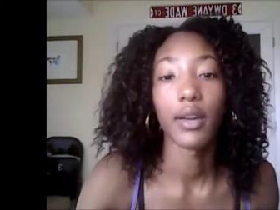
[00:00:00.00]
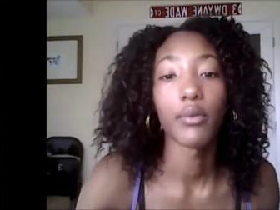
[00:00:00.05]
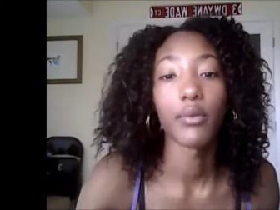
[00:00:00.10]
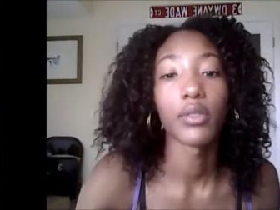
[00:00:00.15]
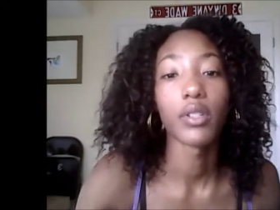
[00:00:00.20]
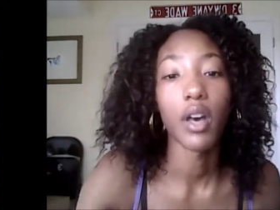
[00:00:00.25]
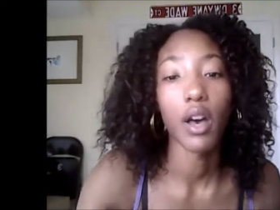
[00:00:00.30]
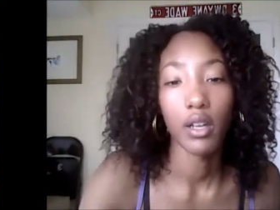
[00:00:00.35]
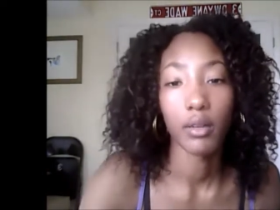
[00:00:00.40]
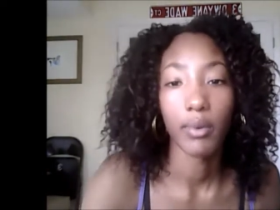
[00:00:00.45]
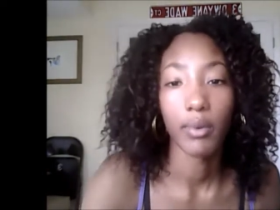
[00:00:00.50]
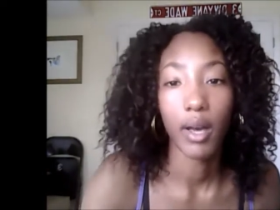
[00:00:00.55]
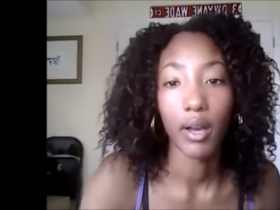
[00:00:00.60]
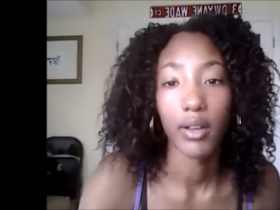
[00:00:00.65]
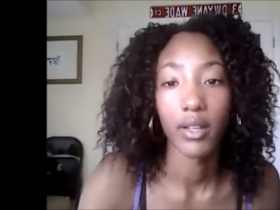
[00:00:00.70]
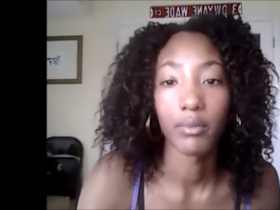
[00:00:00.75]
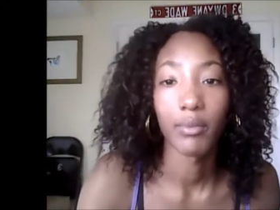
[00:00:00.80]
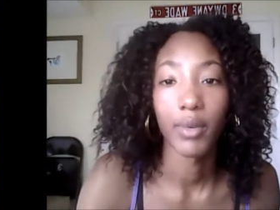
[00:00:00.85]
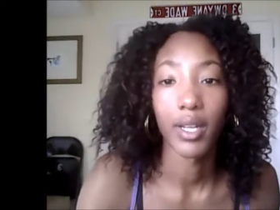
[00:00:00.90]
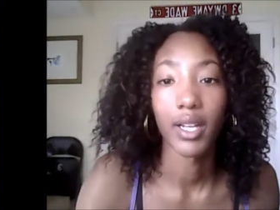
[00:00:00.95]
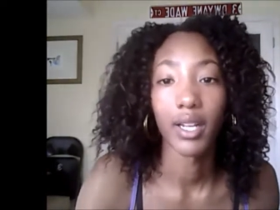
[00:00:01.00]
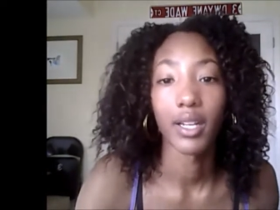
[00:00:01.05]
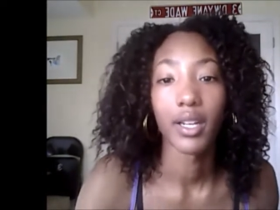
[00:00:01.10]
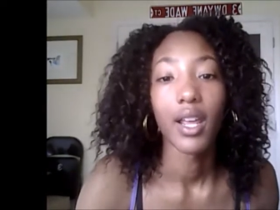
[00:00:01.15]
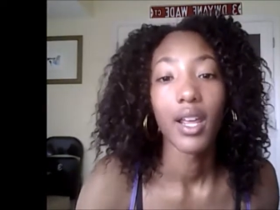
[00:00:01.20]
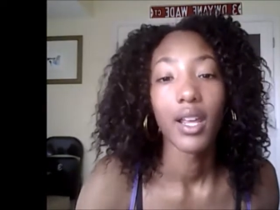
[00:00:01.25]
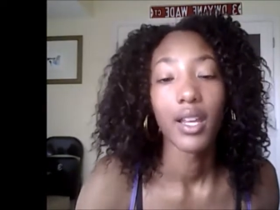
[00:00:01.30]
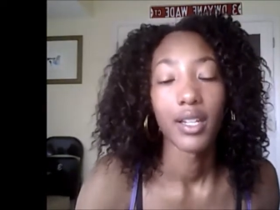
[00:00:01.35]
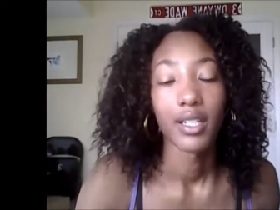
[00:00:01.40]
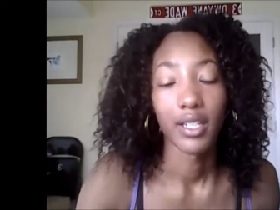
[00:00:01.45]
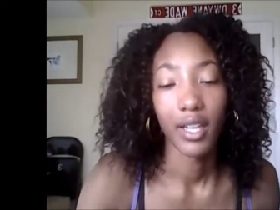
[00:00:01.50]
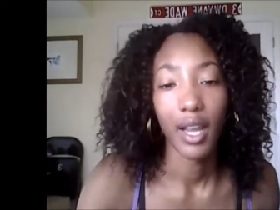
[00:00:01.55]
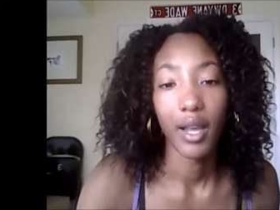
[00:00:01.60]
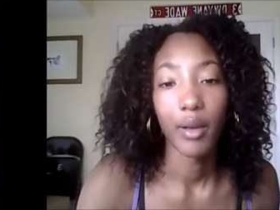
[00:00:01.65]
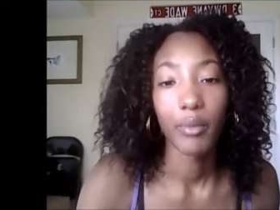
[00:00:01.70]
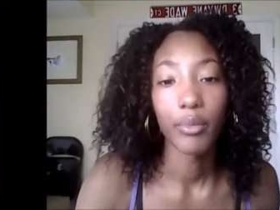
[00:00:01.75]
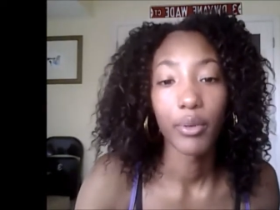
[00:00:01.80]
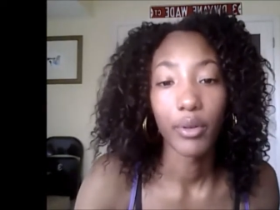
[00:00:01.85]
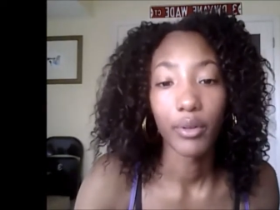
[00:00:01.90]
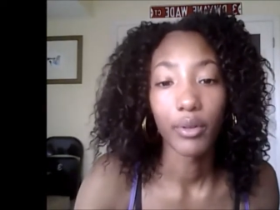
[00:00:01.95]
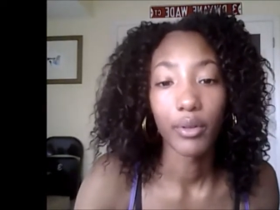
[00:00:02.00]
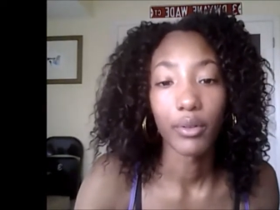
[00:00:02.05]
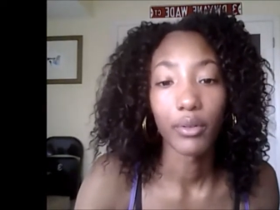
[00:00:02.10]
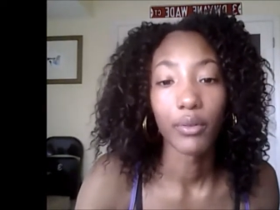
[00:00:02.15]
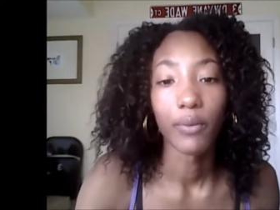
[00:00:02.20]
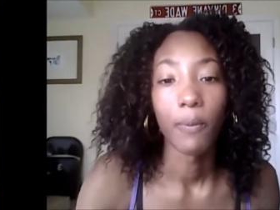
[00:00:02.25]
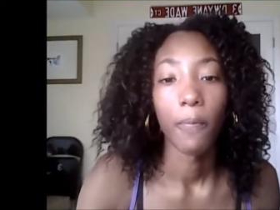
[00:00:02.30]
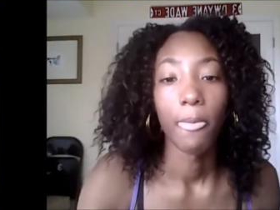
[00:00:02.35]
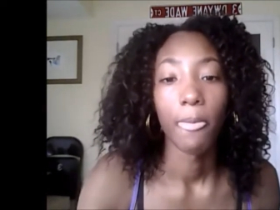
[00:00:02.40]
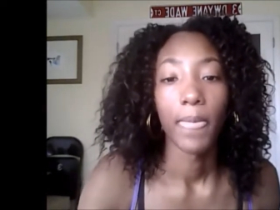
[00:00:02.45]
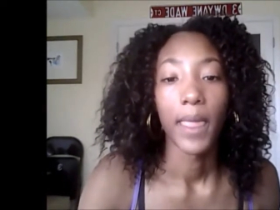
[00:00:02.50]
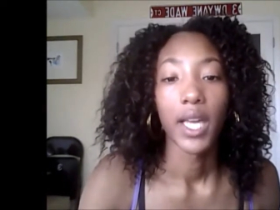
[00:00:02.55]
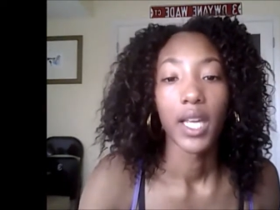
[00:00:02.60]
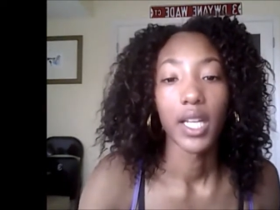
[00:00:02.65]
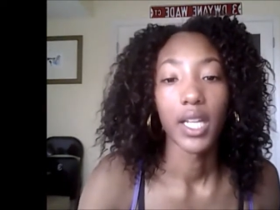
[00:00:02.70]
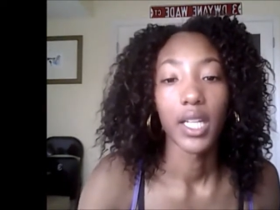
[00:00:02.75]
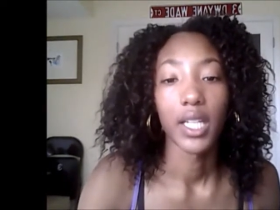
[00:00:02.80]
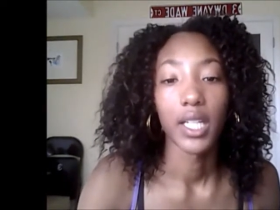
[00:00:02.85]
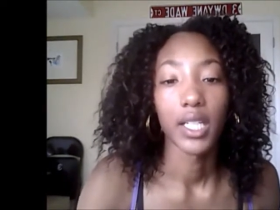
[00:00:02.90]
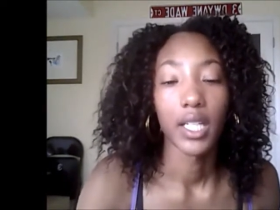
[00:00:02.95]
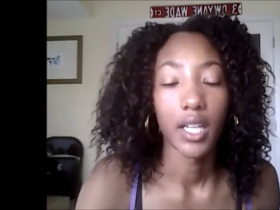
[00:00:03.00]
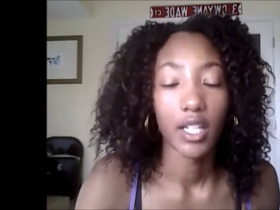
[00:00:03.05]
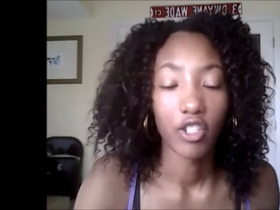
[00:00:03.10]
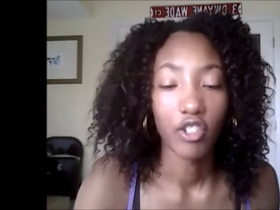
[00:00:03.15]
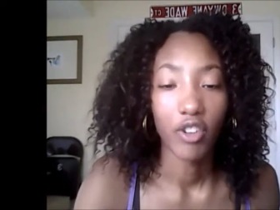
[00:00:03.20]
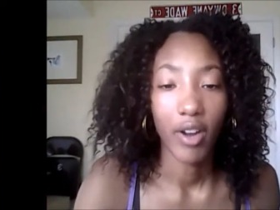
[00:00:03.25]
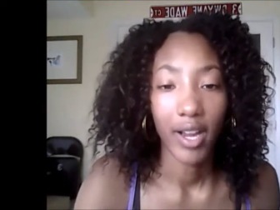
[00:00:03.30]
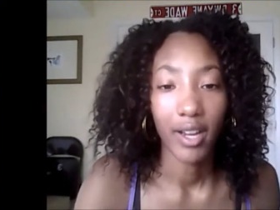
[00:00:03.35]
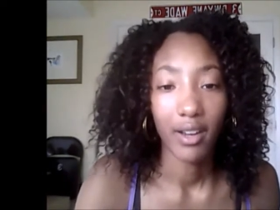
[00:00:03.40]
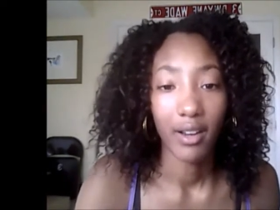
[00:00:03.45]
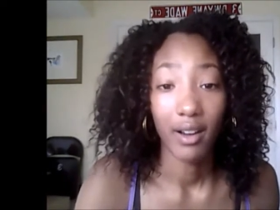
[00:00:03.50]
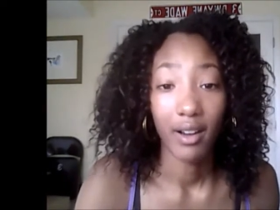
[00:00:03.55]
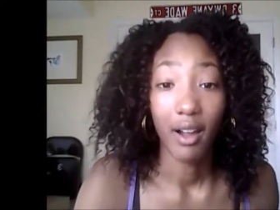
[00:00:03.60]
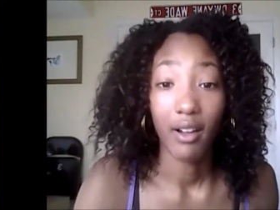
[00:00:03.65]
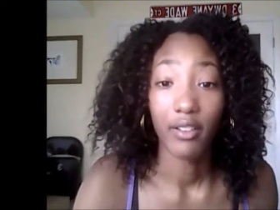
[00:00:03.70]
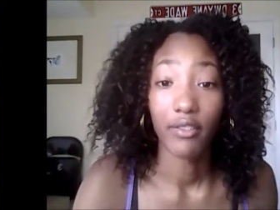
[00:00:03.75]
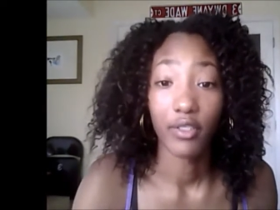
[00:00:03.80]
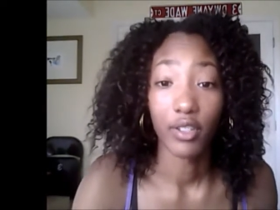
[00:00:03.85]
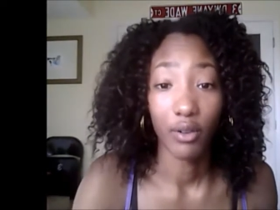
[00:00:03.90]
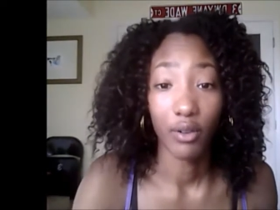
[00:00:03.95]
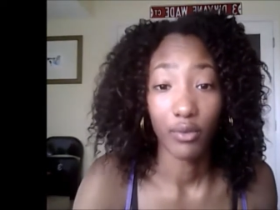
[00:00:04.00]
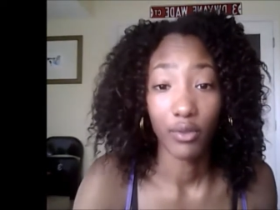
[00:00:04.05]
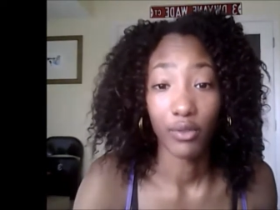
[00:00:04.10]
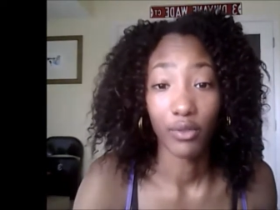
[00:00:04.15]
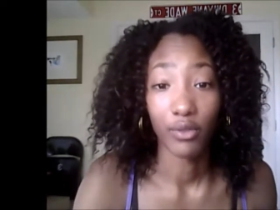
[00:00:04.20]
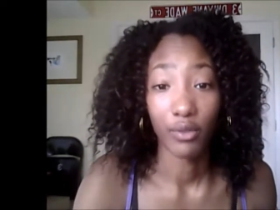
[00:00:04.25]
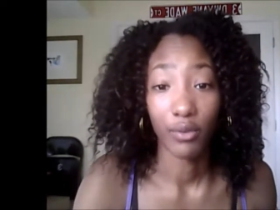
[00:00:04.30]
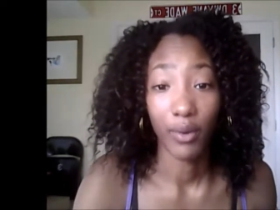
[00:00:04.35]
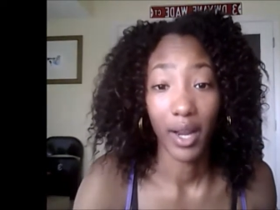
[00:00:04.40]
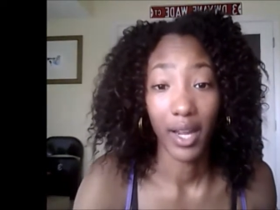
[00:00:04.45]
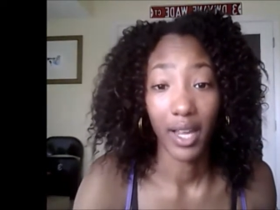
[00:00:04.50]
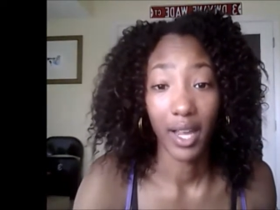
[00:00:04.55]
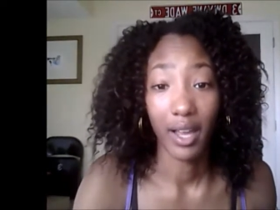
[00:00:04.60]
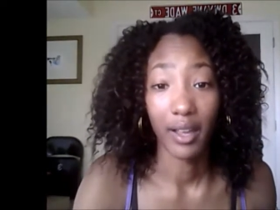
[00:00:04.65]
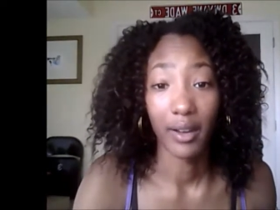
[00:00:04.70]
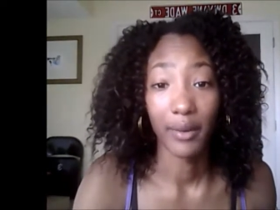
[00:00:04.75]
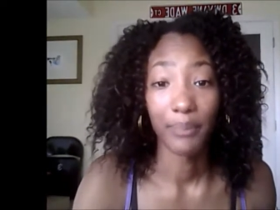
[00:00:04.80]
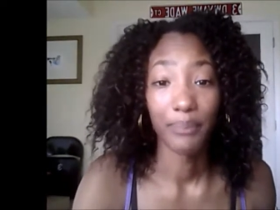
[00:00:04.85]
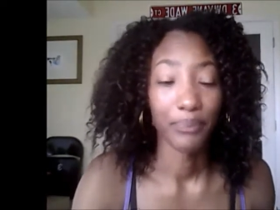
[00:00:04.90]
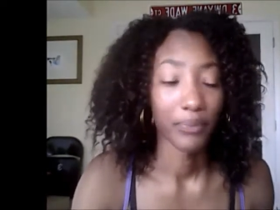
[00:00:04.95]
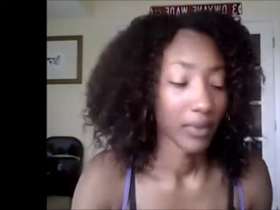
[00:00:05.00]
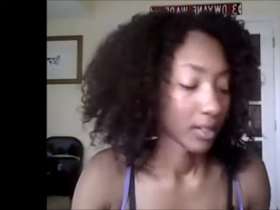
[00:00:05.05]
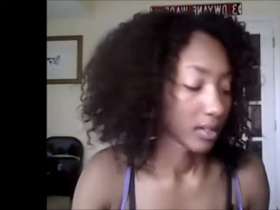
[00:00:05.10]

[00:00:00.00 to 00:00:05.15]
I will talk about in a minute, shampoo does dry your hair out if you don't use the right kind.